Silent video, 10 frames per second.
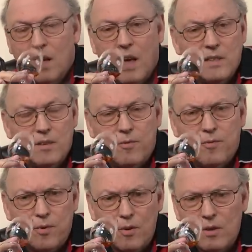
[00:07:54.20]
And a
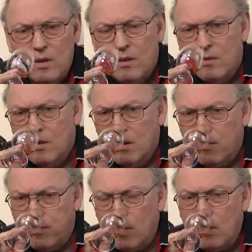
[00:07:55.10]
full,
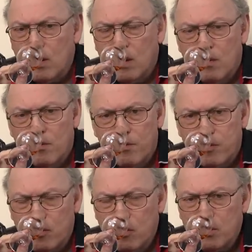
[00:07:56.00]
full
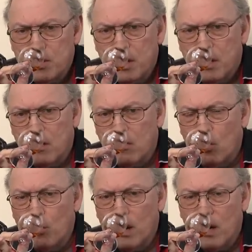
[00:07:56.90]
fruity
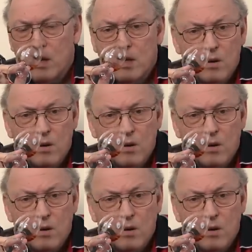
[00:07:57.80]
aroma,